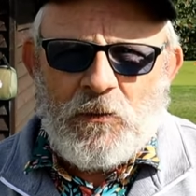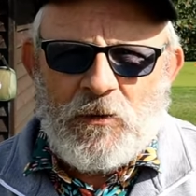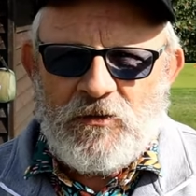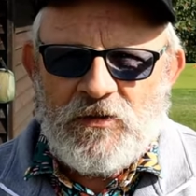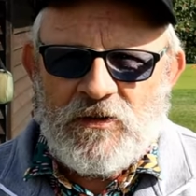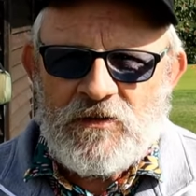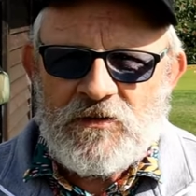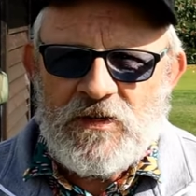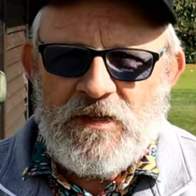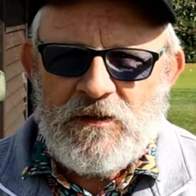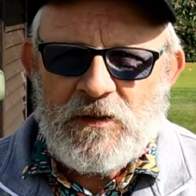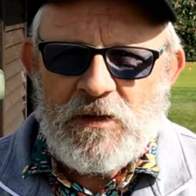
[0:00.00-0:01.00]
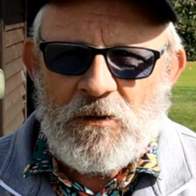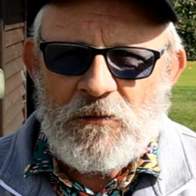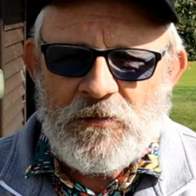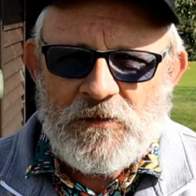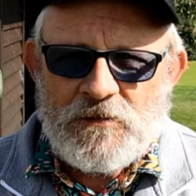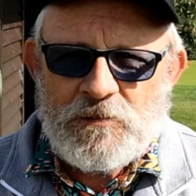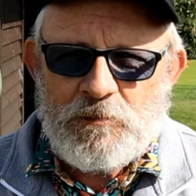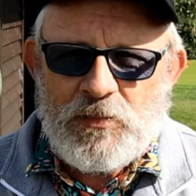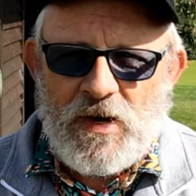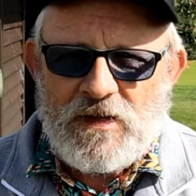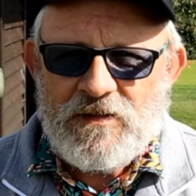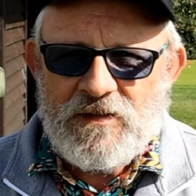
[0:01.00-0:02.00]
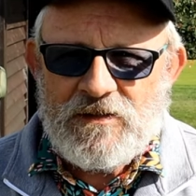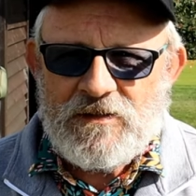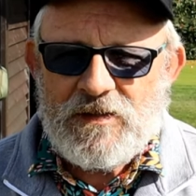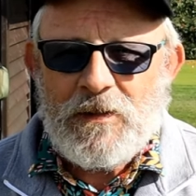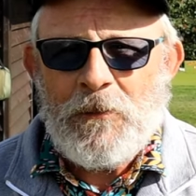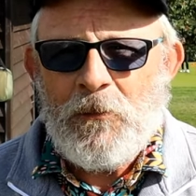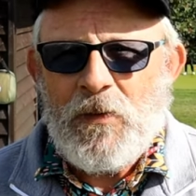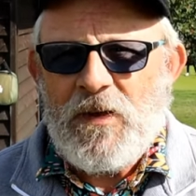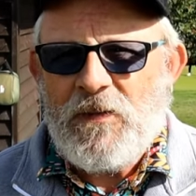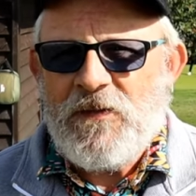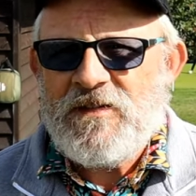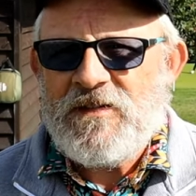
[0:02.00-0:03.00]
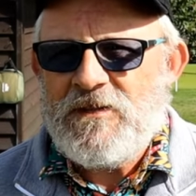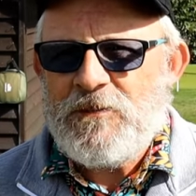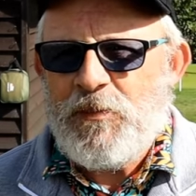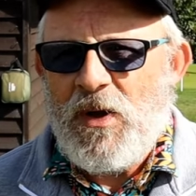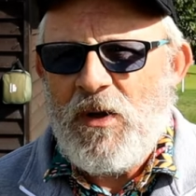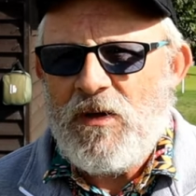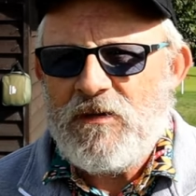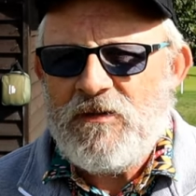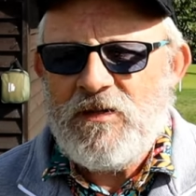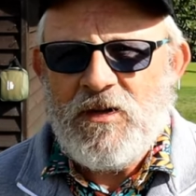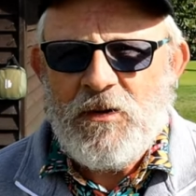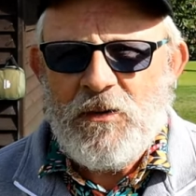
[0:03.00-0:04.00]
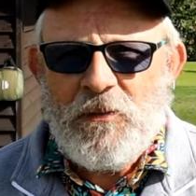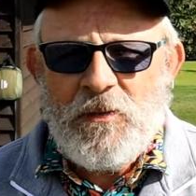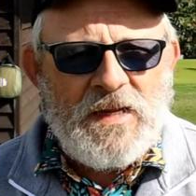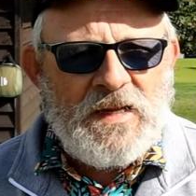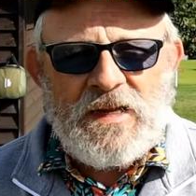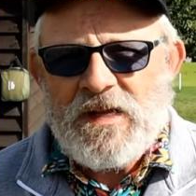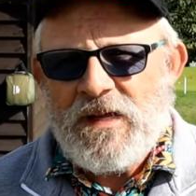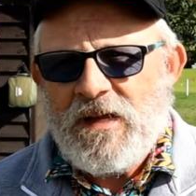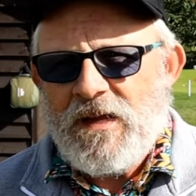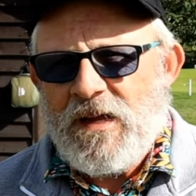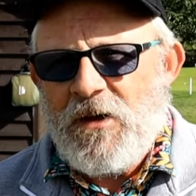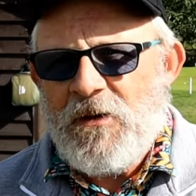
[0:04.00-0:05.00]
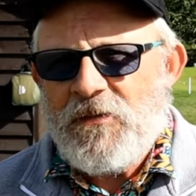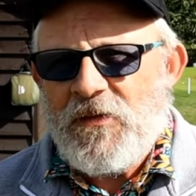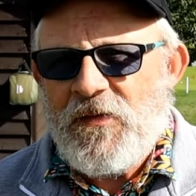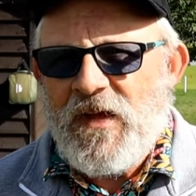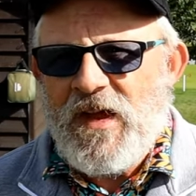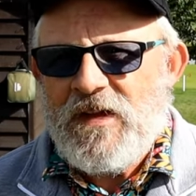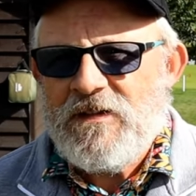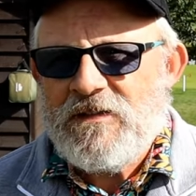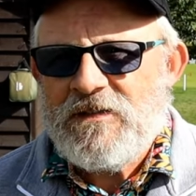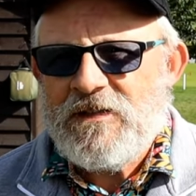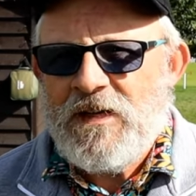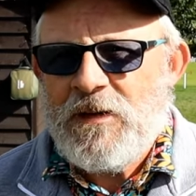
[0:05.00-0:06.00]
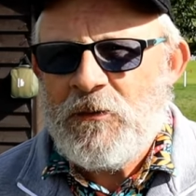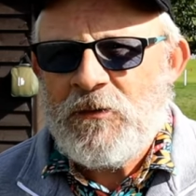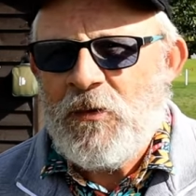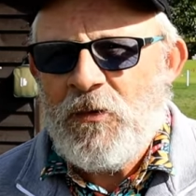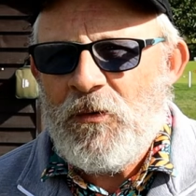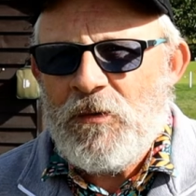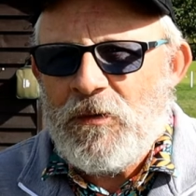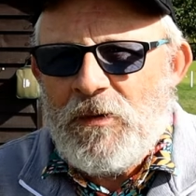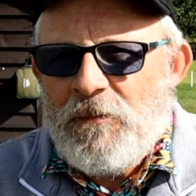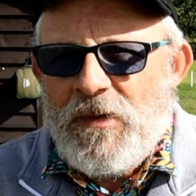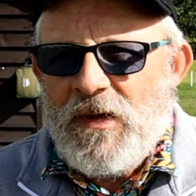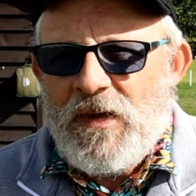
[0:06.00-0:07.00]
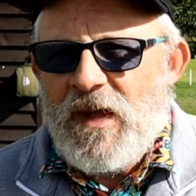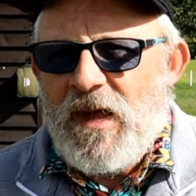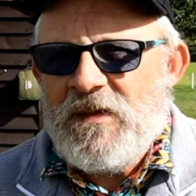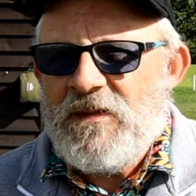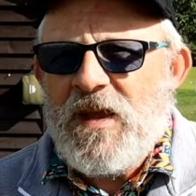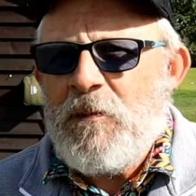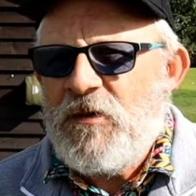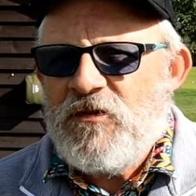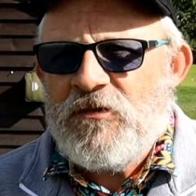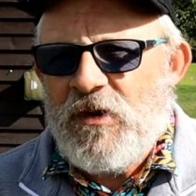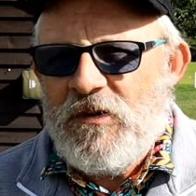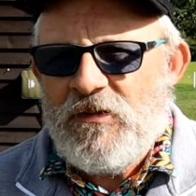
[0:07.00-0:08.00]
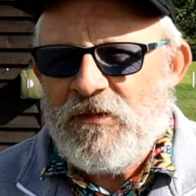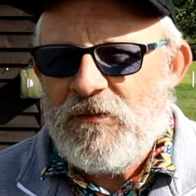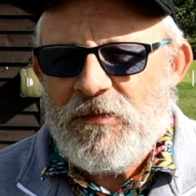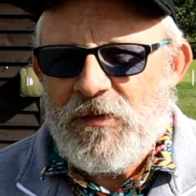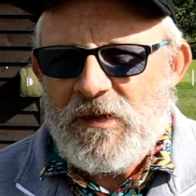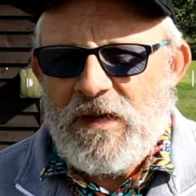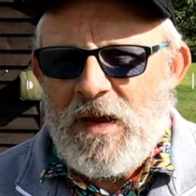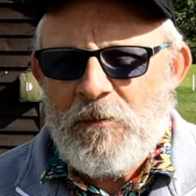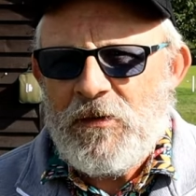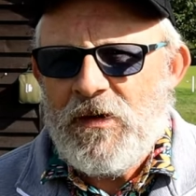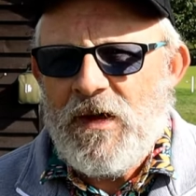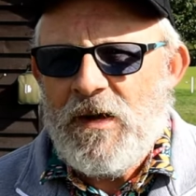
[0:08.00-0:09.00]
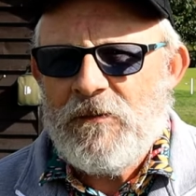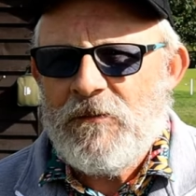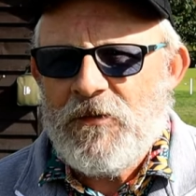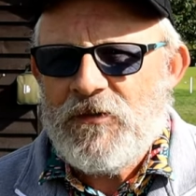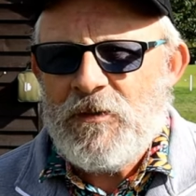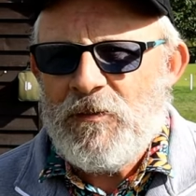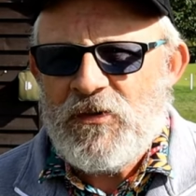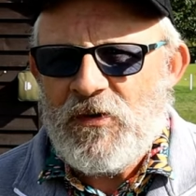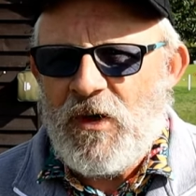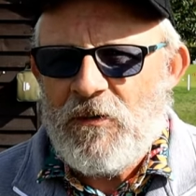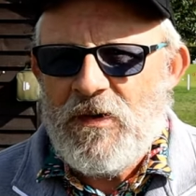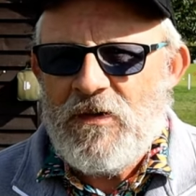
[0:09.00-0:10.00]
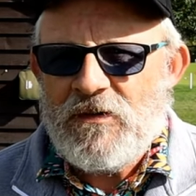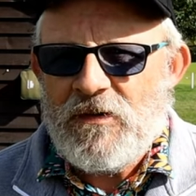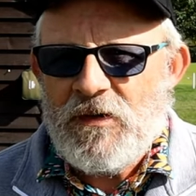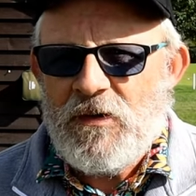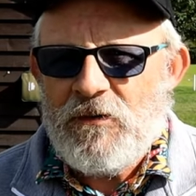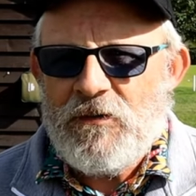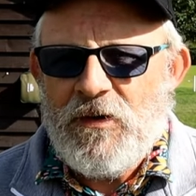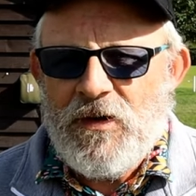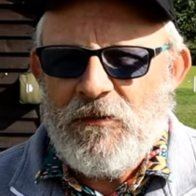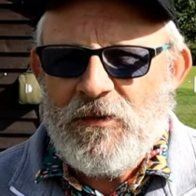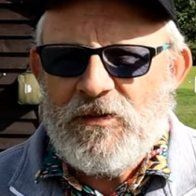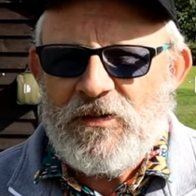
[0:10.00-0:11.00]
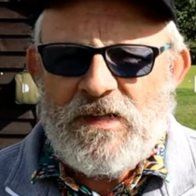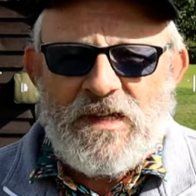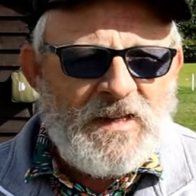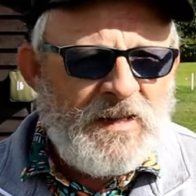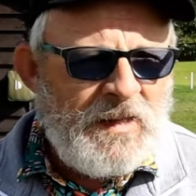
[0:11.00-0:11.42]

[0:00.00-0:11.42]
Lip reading: Watchard Senior Golfers practice. Well, this is part two. Over there, you see, it was all a demonstration for the camera, and for some bizarre reason, I got nervous.